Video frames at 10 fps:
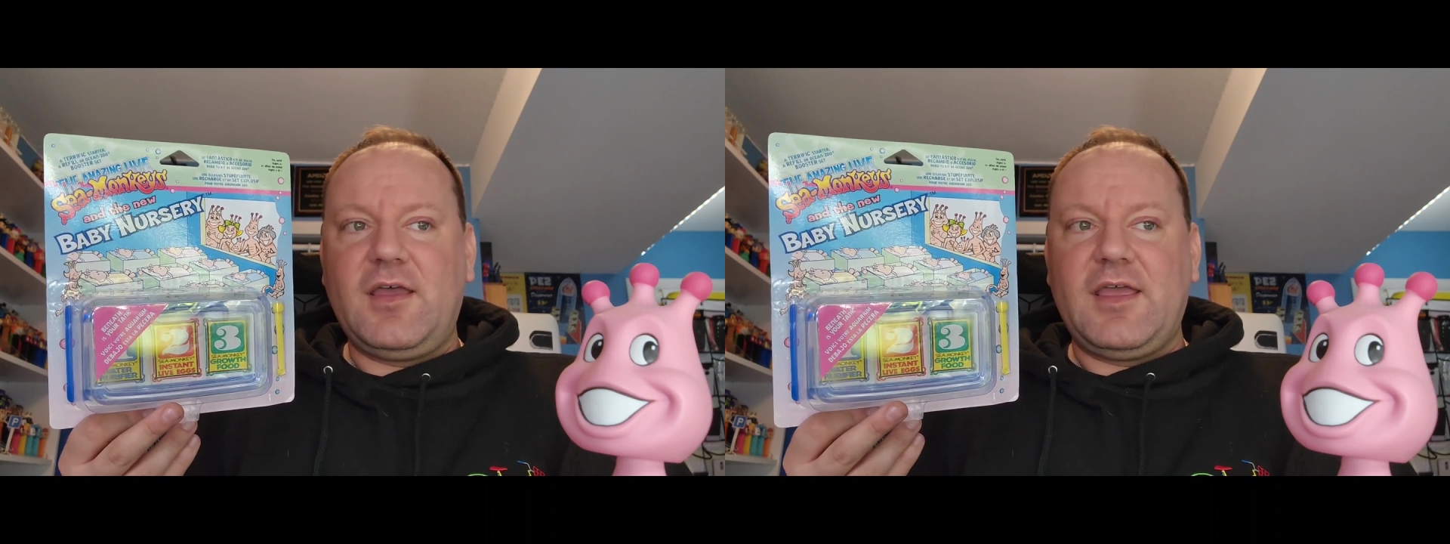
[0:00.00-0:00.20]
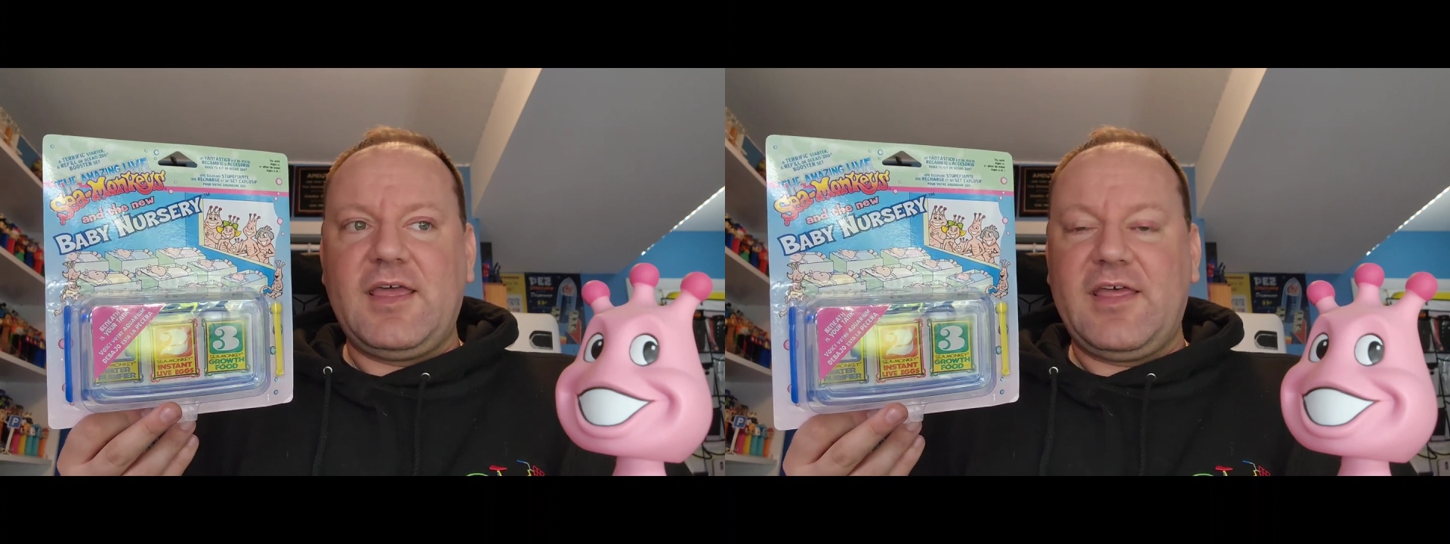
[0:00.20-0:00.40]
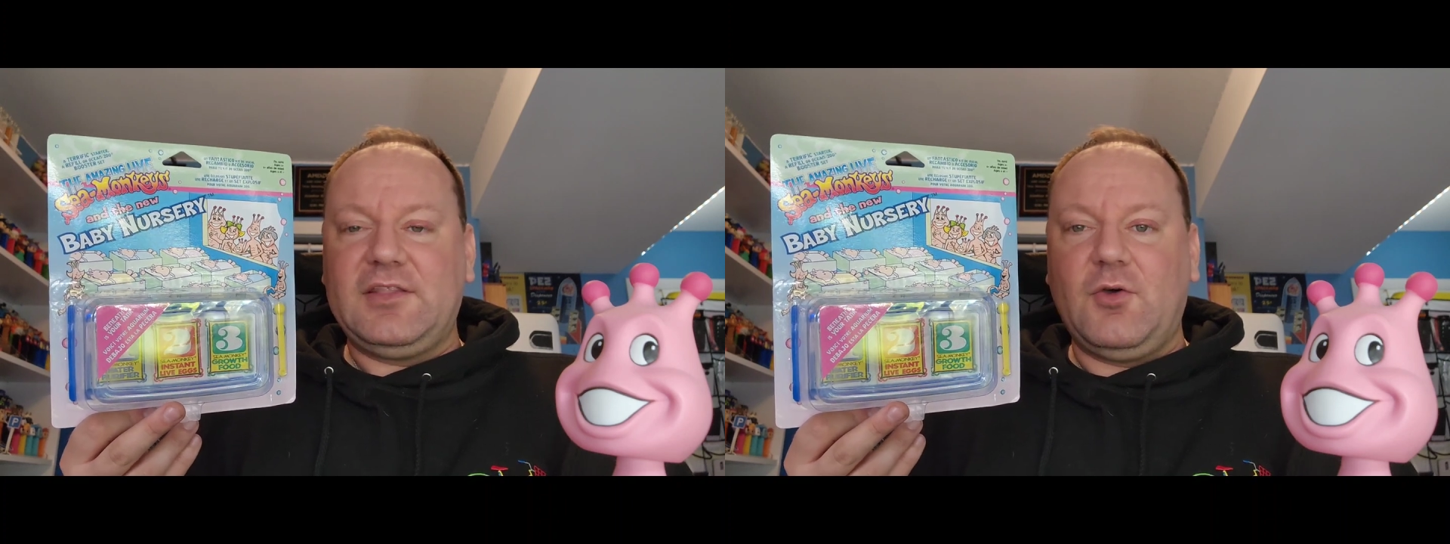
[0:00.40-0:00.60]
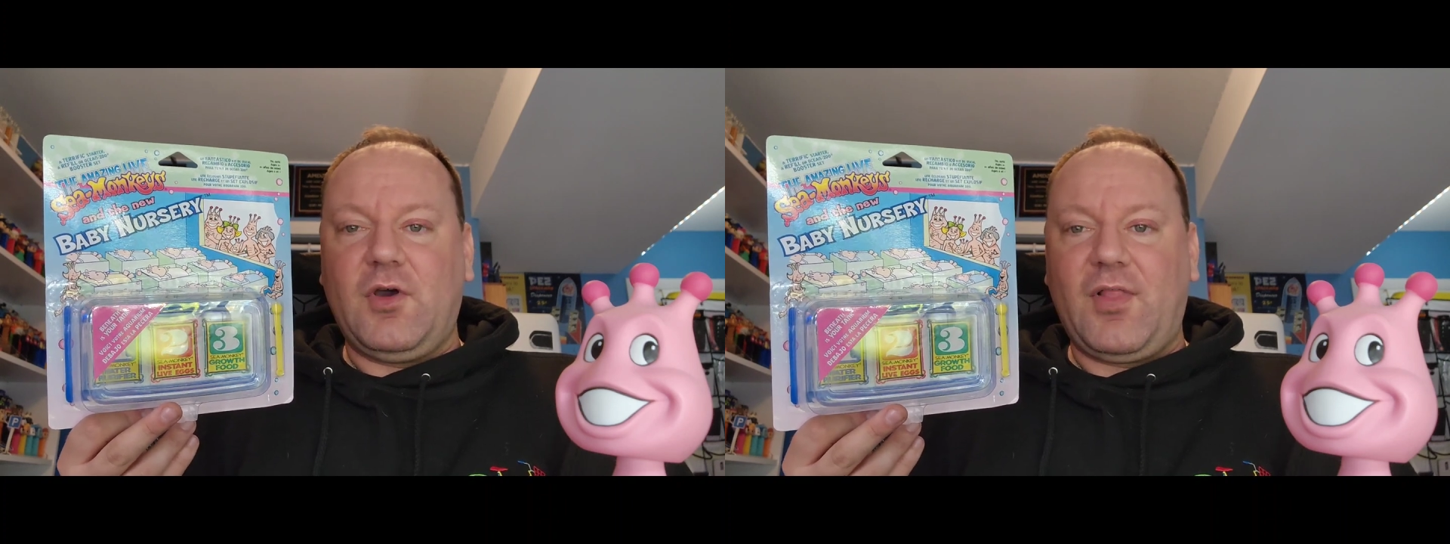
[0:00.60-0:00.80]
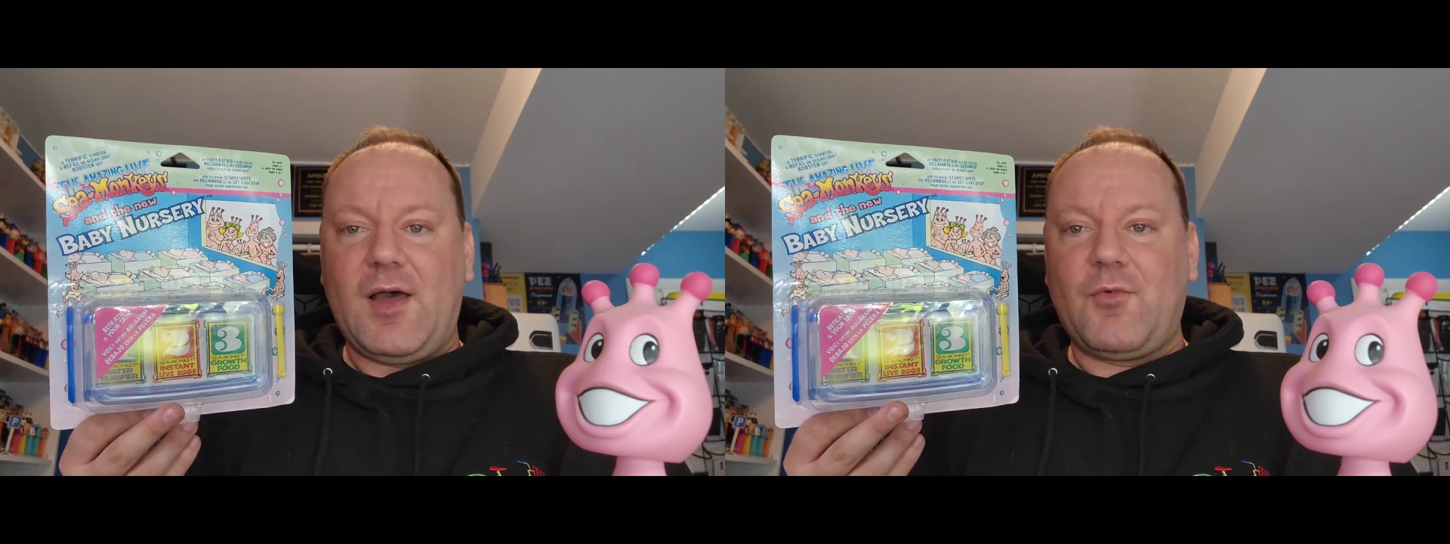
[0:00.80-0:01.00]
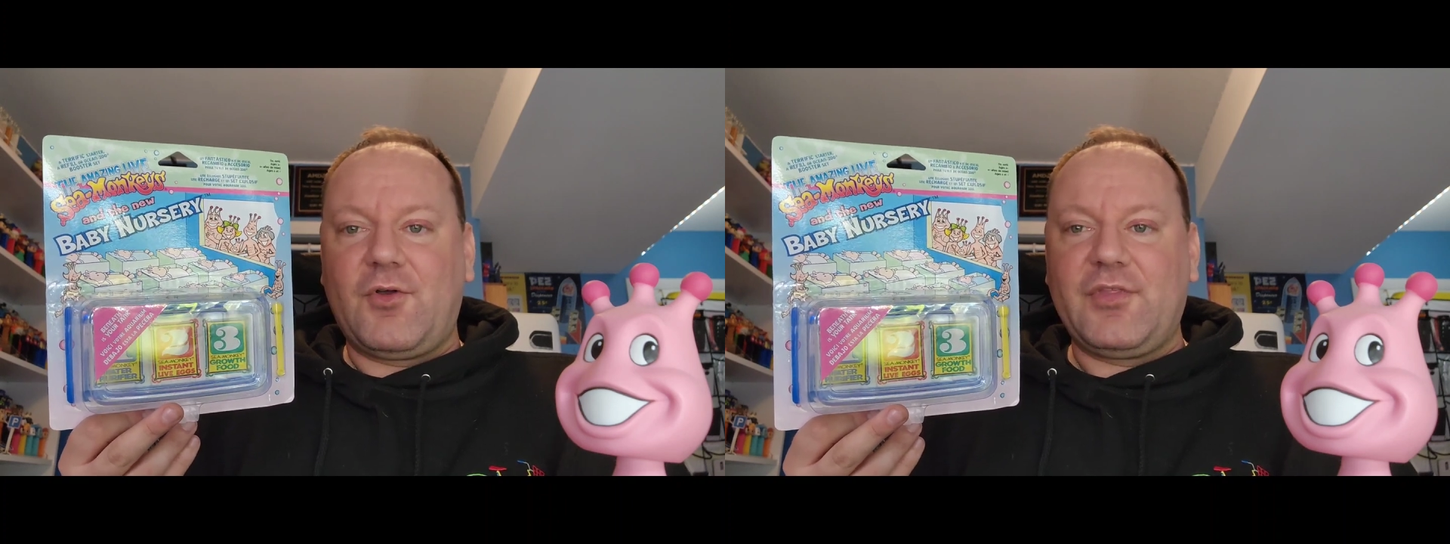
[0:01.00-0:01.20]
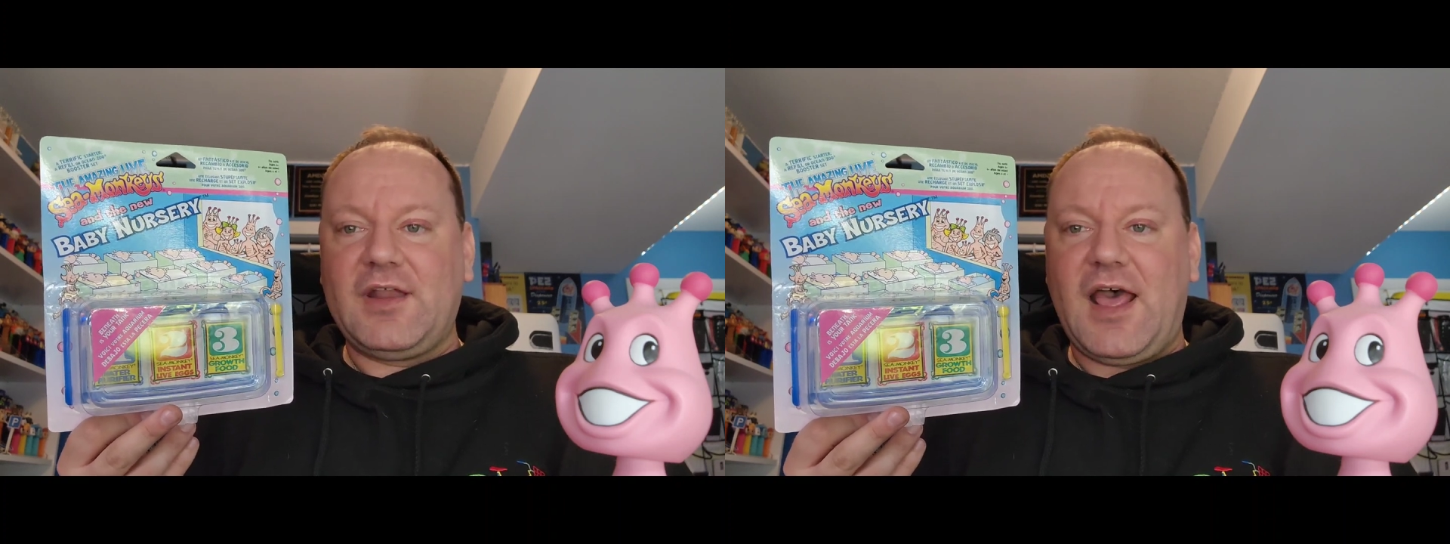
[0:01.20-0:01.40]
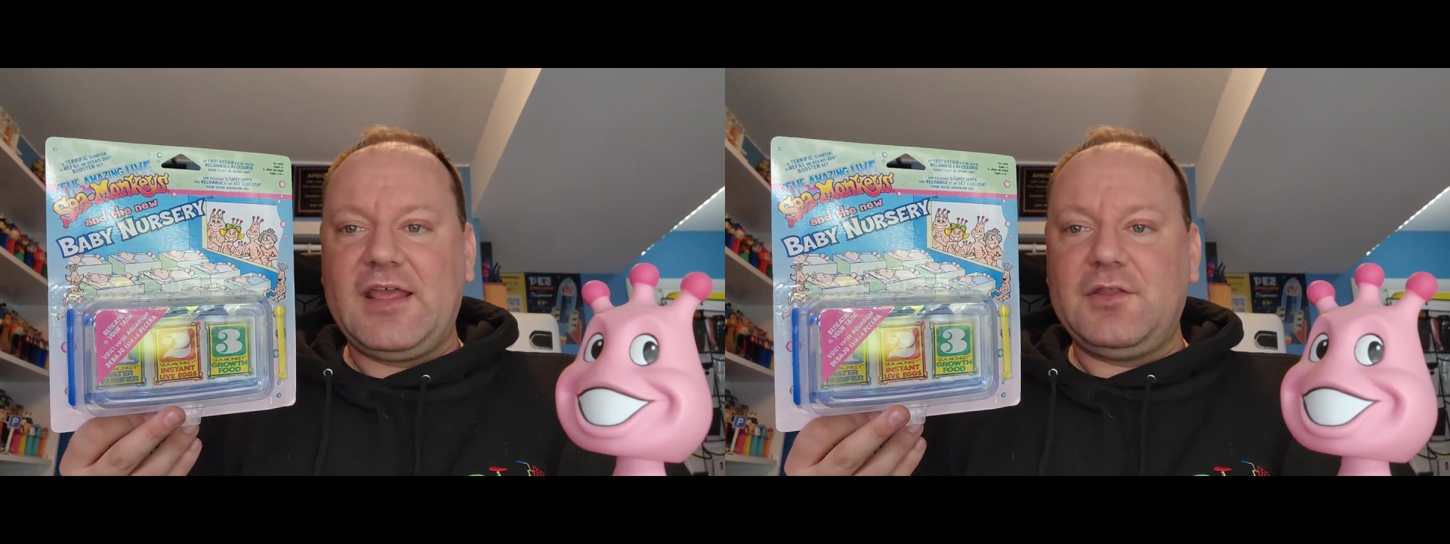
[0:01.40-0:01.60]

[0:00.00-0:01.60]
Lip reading: and know a lot more than I